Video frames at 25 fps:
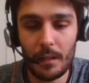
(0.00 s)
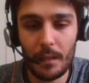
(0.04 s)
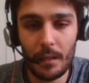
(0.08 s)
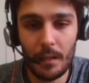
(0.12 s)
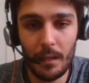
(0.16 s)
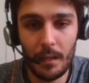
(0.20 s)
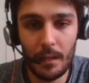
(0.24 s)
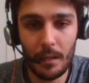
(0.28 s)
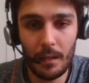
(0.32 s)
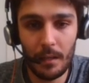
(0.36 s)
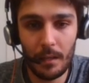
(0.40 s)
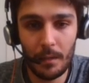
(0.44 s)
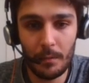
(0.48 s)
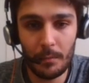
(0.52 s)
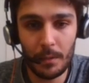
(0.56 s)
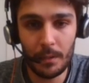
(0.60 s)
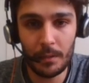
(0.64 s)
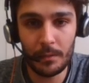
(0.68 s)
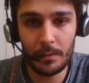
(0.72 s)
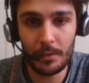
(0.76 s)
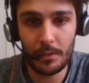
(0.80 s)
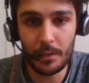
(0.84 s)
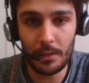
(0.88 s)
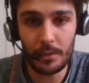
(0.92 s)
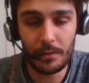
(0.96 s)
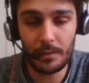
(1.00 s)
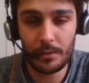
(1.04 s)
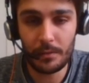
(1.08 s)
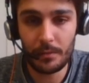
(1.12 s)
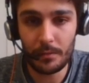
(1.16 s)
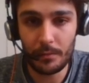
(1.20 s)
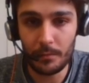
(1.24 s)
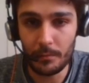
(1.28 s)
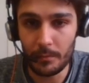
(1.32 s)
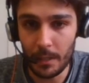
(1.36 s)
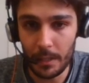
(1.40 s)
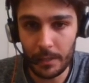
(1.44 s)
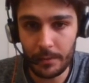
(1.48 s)
we'll just
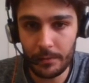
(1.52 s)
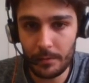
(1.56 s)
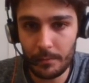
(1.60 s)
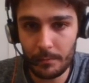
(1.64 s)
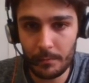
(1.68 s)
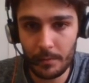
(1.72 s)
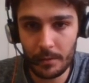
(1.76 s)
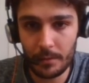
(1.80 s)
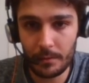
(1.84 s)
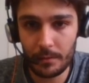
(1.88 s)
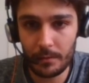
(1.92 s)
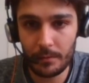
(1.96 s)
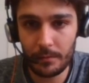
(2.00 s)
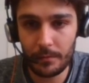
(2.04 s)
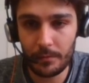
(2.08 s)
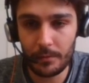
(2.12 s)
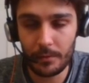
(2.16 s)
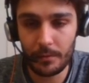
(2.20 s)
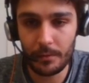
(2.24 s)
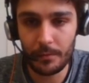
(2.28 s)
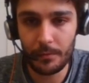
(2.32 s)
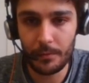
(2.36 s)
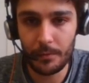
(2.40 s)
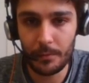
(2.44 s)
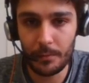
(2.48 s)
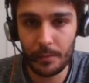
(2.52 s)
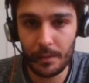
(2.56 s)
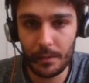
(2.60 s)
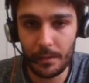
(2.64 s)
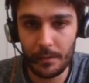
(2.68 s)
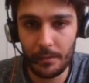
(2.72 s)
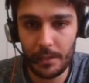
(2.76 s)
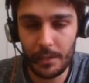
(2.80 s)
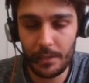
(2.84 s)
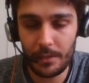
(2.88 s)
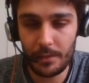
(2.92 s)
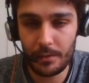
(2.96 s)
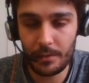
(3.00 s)
run the model for a few
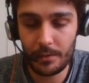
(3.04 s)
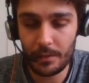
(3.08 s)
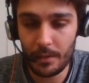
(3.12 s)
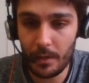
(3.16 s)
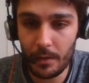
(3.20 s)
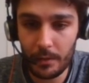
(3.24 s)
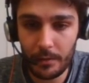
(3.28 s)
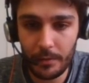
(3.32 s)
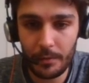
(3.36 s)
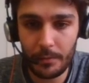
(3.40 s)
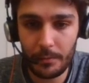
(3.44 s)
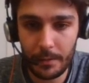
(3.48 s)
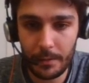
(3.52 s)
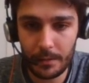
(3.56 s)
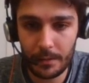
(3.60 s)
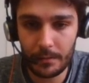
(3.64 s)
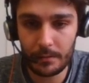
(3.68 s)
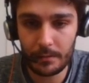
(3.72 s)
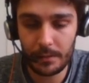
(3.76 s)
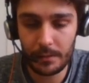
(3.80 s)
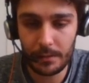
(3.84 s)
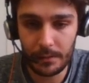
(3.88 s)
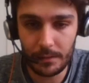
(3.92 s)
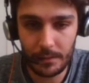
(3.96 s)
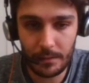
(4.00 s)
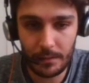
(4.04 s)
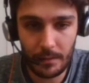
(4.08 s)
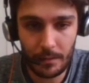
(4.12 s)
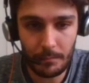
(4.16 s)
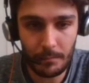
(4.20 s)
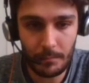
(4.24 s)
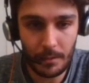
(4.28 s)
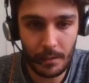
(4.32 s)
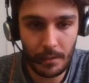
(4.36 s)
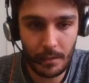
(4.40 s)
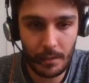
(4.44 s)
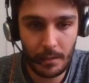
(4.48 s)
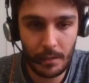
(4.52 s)
iterations on the real
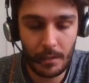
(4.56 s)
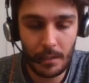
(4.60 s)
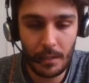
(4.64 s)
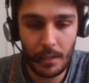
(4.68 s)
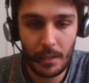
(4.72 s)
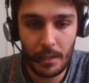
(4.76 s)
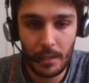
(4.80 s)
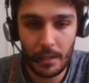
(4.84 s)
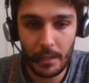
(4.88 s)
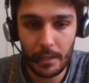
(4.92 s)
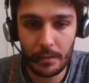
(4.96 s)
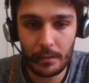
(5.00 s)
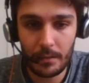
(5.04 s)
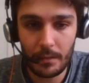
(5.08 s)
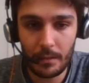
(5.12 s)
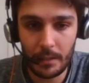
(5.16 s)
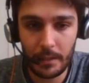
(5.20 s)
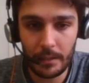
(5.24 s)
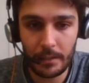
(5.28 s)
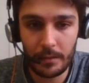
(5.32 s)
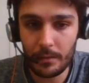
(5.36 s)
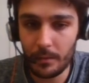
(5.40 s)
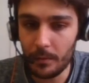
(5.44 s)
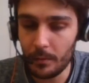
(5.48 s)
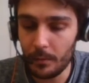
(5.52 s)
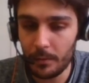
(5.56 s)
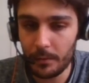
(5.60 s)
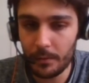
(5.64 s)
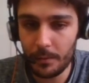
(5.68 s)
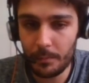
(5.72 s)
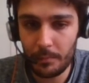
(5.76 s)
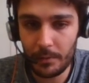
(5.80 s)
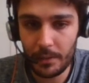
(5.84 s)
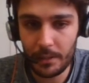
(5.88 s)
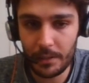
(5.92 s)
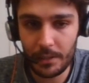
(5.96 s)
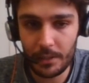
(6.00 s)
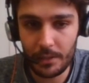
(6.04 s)
system and collect all the
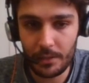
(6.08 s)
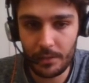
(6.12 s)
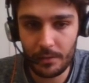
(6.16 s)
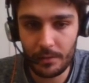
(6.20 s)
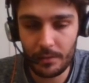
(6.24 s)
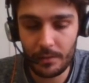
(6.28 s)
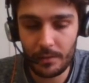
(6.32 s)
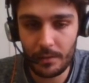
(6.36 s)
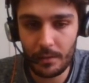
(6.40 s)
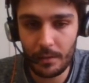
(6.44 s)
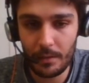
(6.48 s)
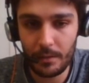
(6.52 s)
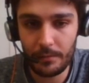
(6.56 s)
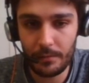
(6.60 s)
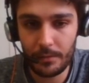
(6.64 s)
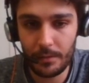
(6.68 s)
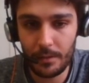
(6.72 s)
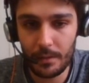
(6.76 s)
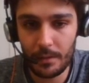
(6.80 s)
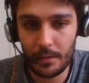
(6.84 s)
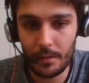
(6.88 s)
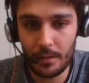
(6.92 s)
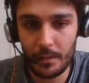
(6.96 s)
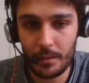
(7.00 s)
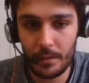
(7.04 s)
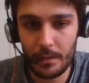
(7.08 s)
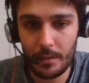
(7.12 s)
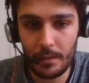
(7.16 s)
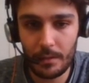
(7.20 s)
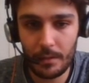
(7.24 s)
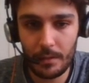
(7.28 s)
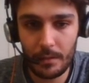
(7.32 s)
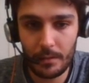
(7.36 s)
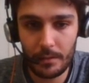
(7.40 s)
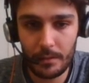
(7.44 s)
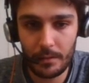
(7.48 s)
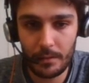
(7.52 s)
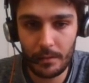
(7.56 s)
predictions of
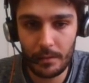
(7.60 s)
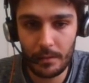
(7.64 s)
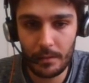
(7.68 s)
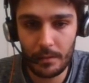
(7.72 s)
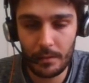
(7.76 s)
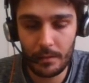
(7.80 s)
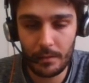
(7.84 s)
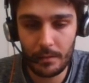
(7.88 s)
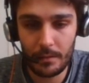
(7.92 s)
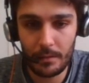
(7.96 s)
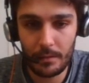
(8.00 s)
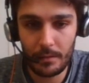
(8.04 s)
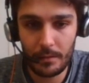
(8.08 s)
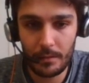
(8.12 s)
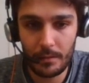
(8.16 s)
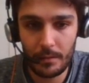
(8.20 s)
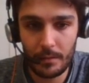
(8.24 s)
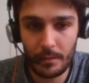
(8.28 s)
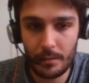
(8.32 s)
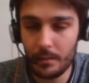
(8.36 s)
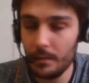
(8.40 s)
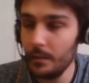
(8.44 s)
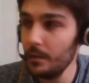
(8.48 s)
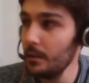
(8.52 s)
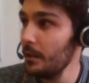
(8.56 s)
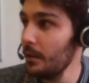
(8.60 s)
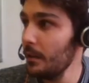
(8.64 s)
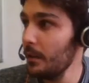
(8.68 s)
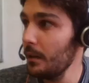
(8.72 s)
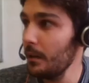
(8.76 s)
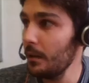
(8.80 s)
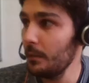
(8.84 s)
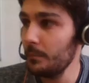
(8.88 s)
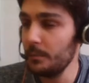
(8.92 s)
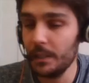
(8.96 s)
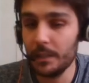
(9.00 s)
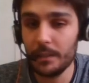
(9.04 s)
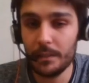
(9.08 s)
the
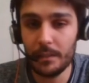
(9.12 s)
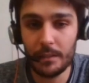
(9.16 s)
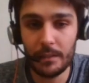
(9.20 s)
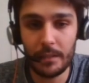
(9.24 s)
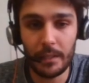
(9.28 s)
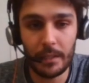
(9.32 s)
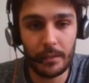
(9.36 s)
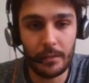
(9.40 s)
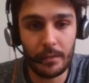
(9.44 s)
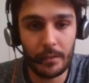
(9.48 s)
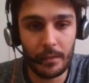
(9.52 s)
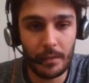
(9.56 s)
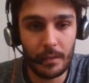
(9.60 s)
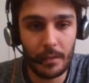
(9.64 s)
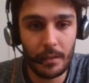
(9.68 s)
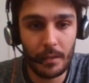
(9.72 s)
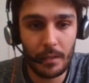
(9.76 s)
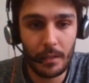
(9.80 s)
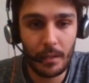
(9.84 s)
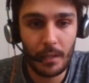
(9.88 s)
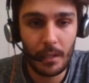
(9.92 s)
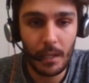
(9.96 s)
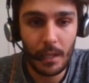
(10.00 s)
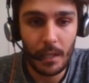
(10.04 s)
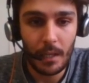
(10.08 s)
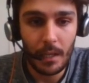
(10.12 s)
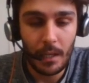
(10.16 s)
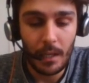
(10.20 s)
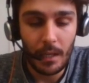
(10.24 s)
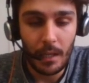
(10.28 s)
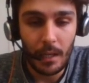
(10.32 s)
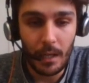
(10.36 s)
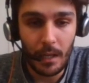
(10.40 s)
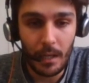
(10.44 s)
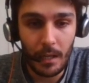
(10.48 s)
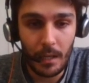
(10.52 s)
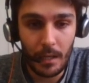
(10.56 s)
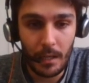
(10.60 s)
object detector.
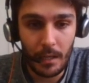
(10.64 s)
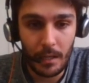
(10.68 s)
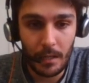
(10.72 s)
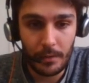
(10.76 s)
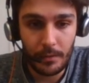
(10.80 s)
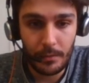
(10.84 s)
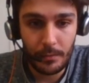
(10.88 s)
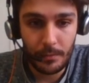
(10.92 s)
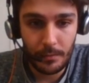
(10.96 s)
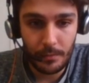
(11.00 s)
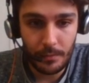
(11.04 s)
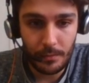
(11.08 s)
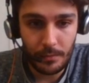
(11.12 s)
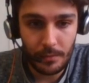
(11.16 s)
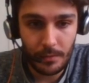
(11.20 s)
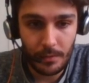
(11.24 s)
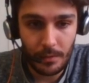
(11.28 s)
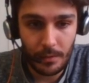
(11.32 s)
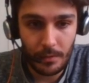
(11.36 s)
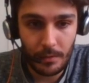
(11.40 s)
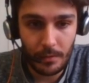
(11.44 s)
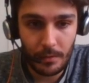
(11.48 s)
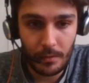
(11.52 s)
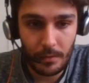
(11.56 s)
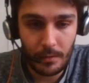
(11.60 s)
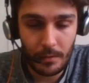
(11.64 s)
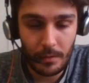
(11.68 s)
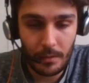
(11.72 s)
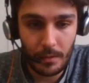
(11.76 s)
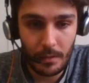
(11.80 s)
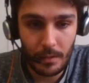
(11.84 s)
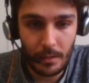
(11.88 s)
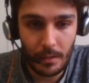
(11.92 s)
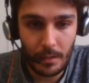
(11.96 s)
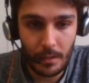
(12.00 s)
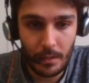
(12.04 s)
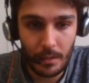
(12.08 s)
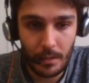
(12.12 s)
To do so,
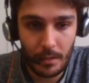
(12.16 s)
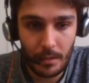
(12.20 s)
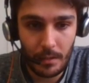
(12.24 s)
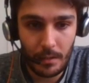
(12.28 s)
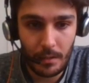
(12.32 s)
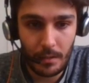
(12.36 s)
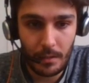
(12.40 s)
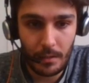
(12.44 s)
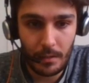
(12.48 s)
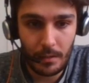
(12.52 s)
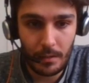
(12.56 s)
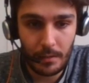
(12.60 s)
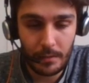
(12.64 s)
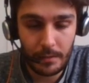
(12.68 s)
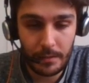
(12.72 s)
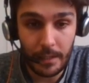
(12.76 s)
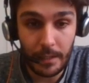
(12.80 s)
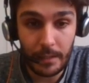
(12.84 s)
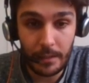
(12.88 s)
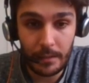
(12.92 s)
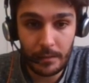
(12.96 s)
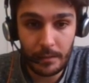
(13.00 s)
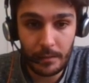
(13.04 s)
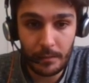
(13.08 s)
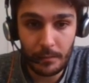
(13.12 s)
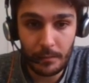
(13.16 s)
then